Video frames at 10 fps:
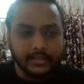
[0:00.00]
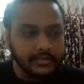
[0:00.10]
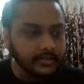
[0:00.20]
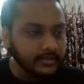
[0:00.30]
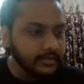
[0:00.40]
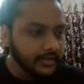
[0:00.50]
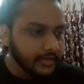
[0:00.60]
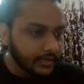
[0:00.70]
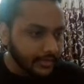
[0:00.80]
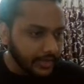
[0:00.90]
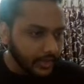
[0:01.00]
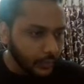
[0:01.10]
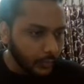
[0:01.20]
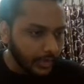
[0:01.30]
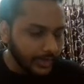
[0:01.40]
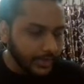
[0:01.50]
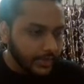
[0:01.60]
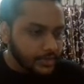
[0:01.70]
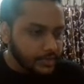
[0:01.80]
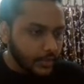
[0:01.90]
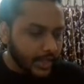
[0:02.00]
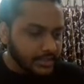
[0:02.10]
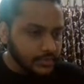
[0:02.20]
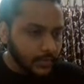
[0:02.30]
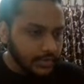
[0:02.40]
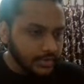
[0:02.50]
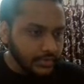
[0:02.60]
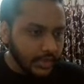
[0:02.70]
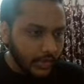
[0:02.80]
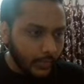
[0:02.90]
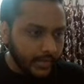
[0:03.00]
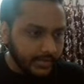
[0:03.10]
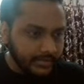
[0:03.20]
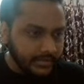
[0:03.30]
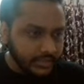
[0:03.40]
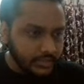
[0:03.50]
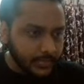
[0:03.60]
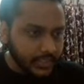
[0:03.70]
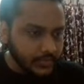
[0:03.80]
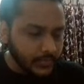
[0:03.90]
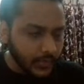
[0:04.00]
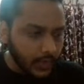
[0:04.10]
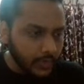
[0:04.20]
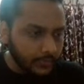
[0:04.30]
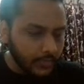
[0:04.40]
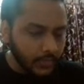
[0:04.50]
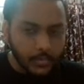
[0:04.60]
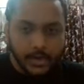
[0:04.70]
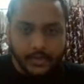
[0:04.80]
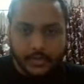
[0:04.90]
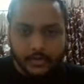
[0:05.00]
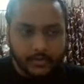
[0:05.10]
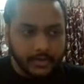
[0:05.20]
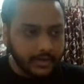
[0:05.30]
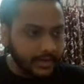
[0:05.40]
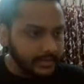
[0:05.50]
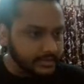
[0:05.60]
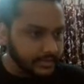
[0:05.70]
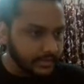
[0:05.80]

in the real world. So I just want to do a quick touch base with all of you who are there, guys.